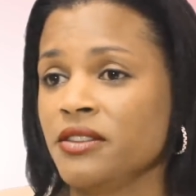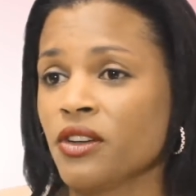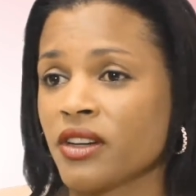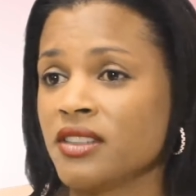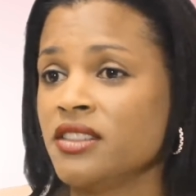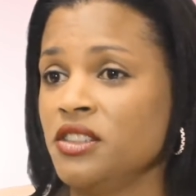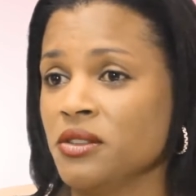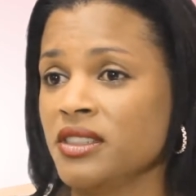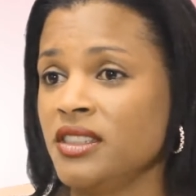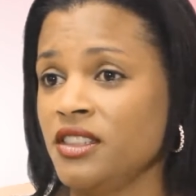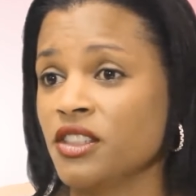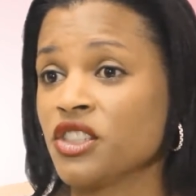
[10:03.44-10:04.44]
of your
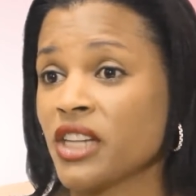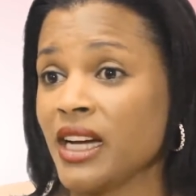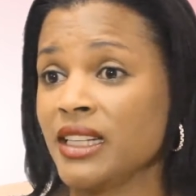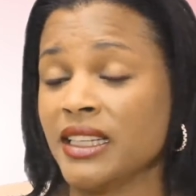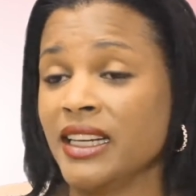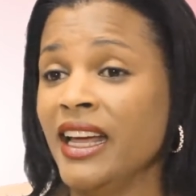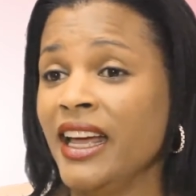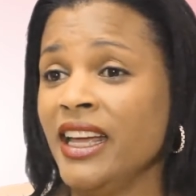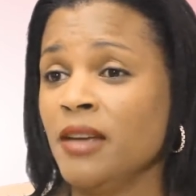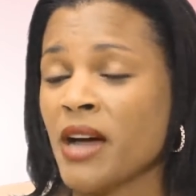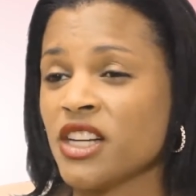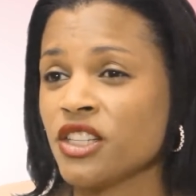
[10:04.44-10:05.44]
constituency is your child, and
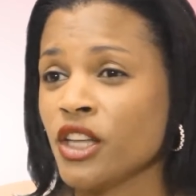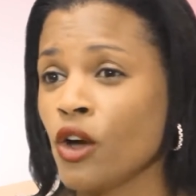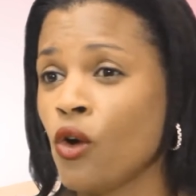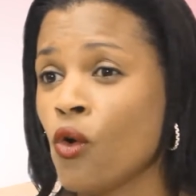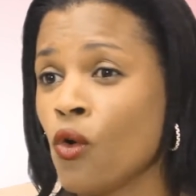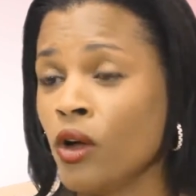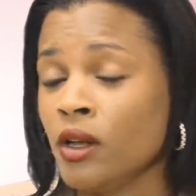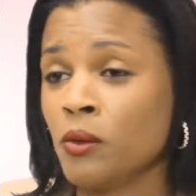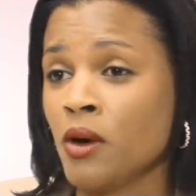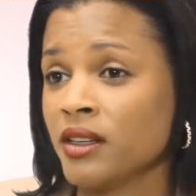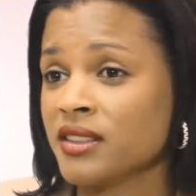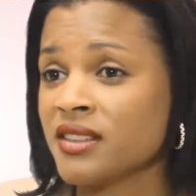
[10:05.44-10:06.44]
imagine they all
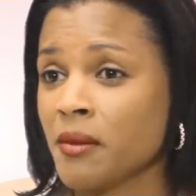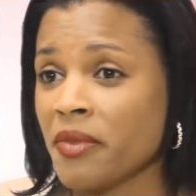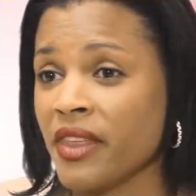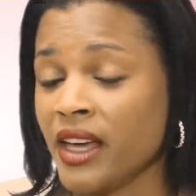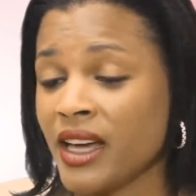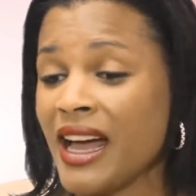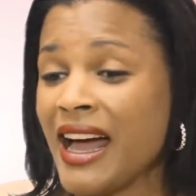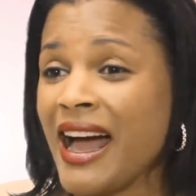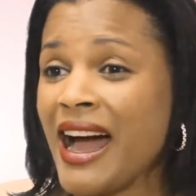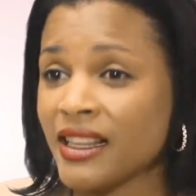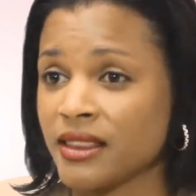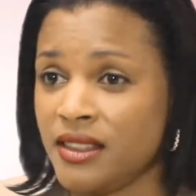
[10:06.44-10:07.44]
want something
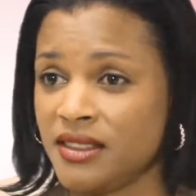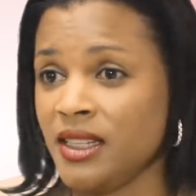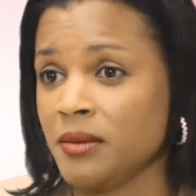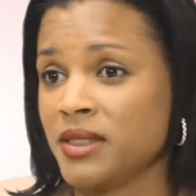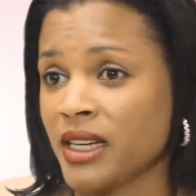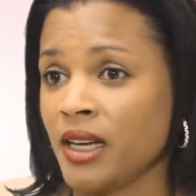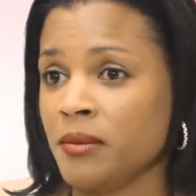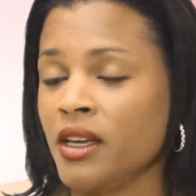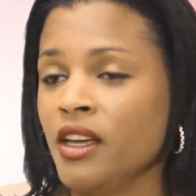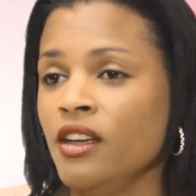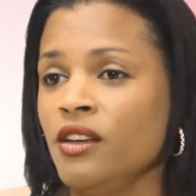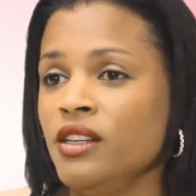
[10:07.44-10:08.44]
at the same time.
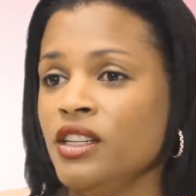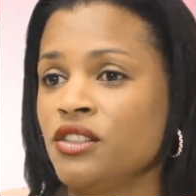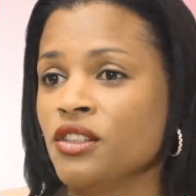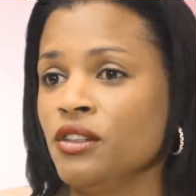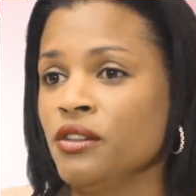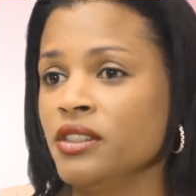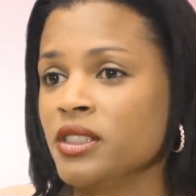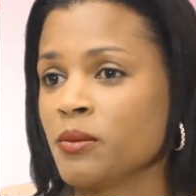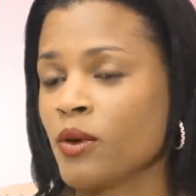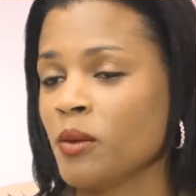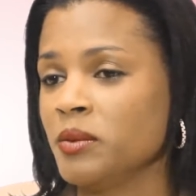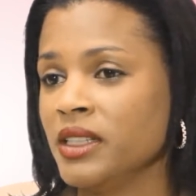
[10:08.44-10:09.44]
You need to learn to
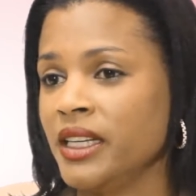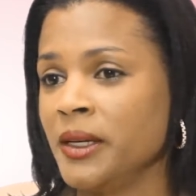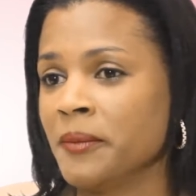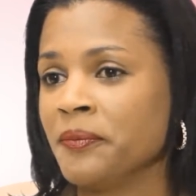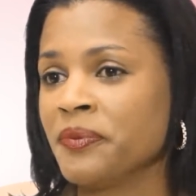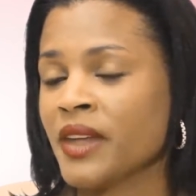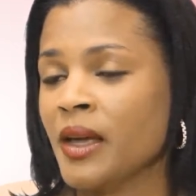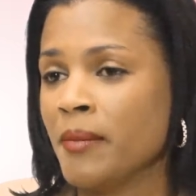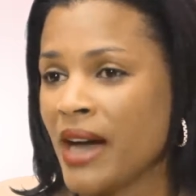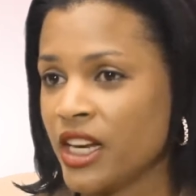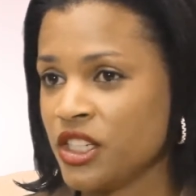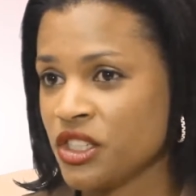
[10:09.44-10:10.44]
properly
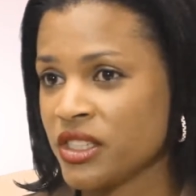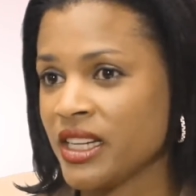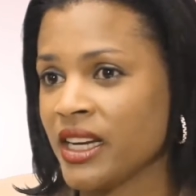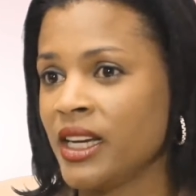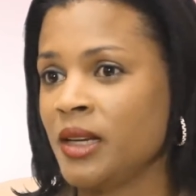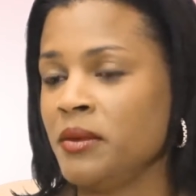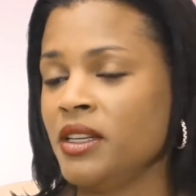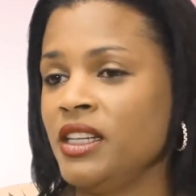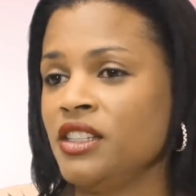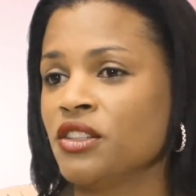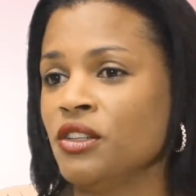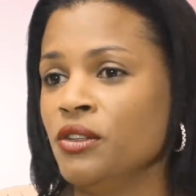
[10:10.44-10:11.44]
manage your time. You
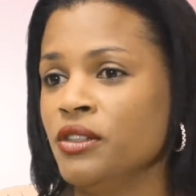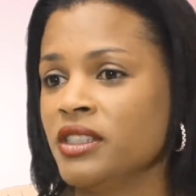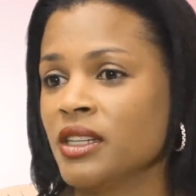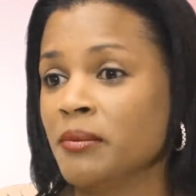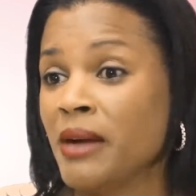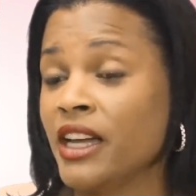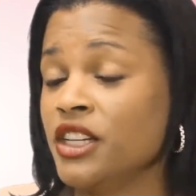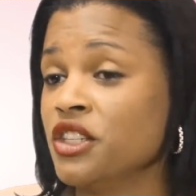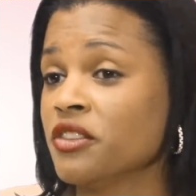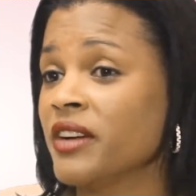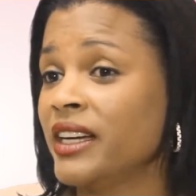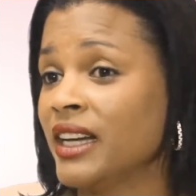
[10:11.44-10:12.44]
need to learn to manage
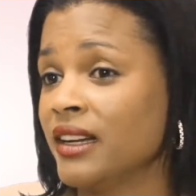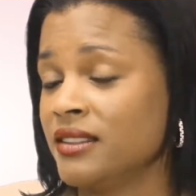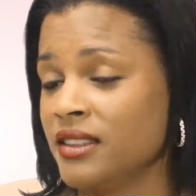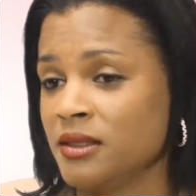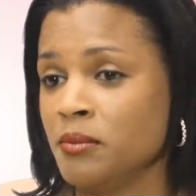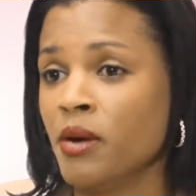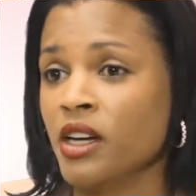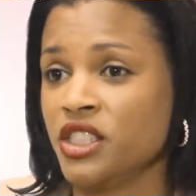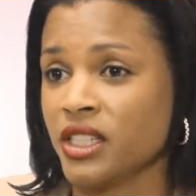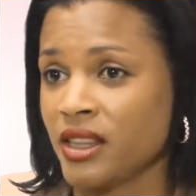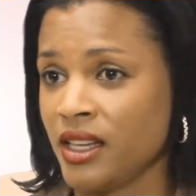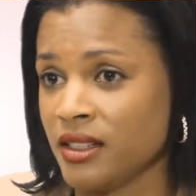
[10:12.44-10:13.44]
your finances,
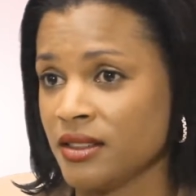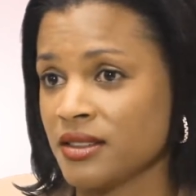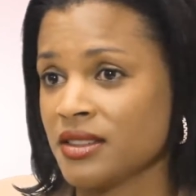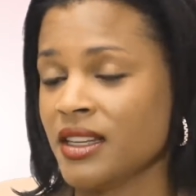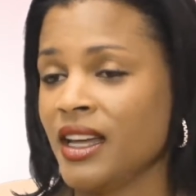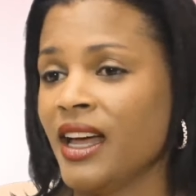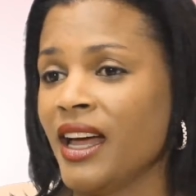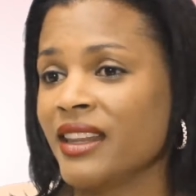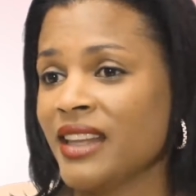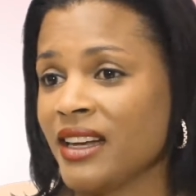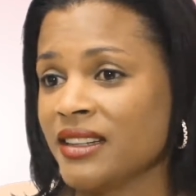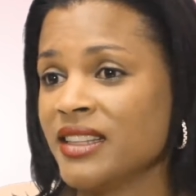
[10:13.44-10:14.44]
budget things. And
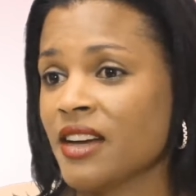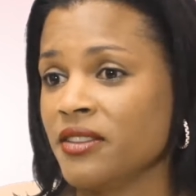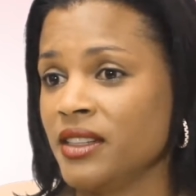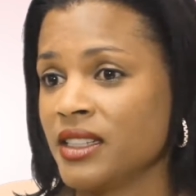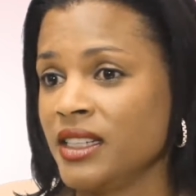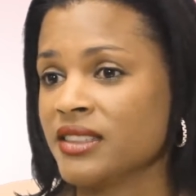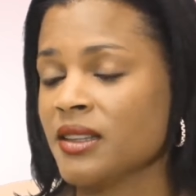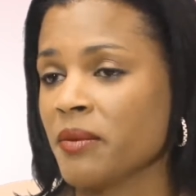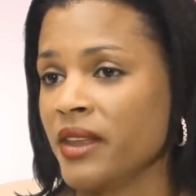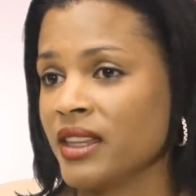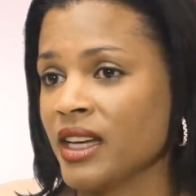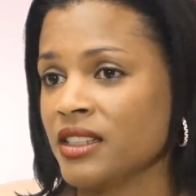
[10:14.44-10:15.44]
that is definitely
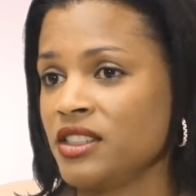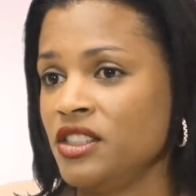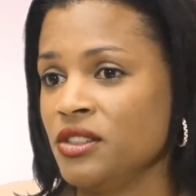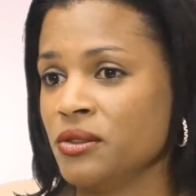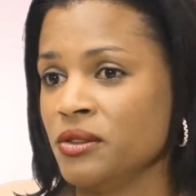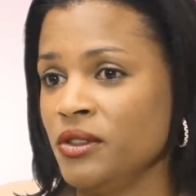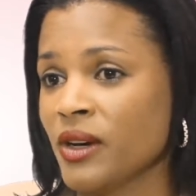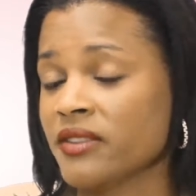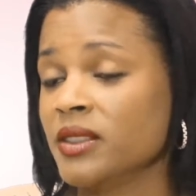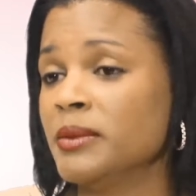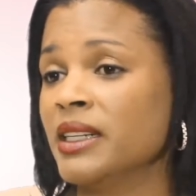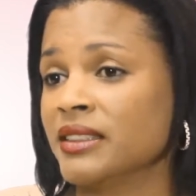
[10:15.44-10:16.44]
something that you have
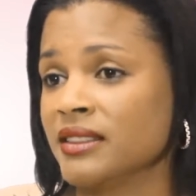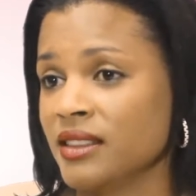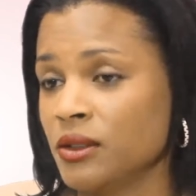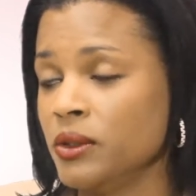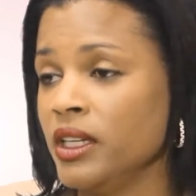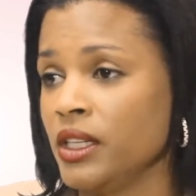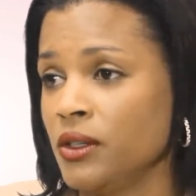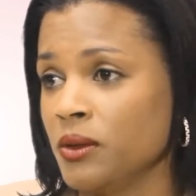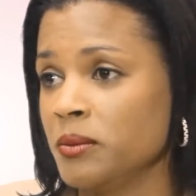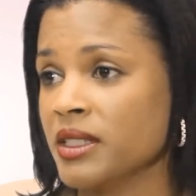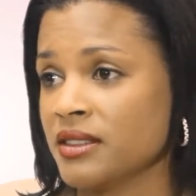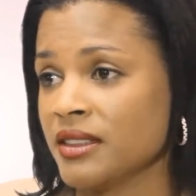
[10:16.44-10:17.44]
to master owning your
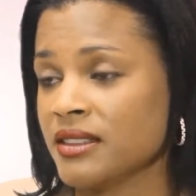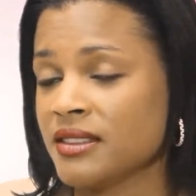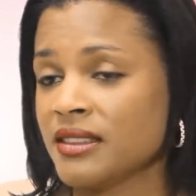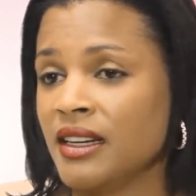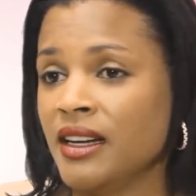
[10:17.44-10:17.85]
own business.